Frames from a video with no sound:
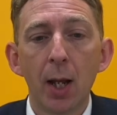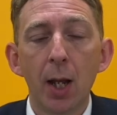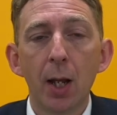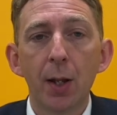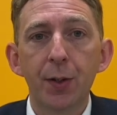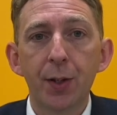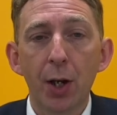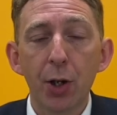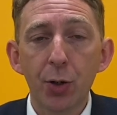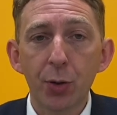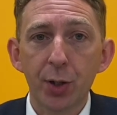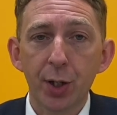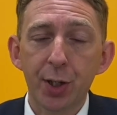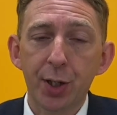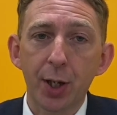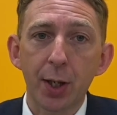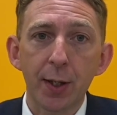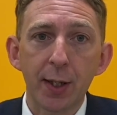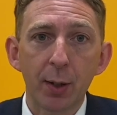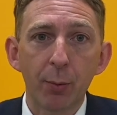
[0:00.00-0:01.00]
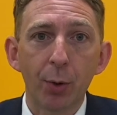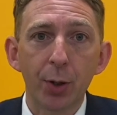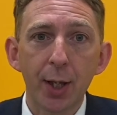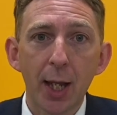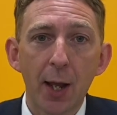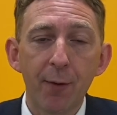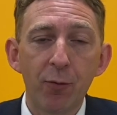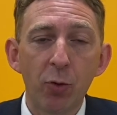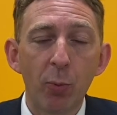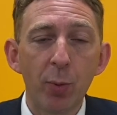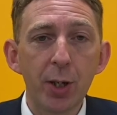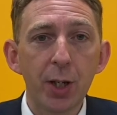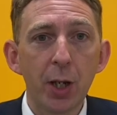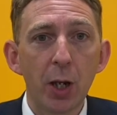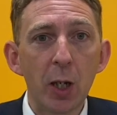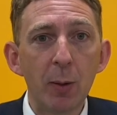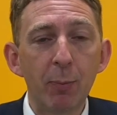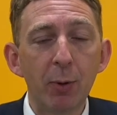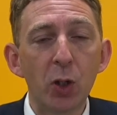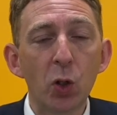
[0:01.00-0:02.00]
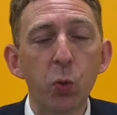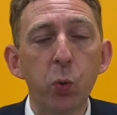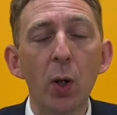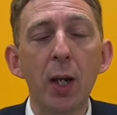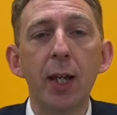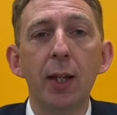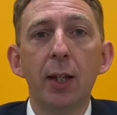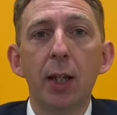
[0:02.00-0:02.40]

Social distancing will therefore be used between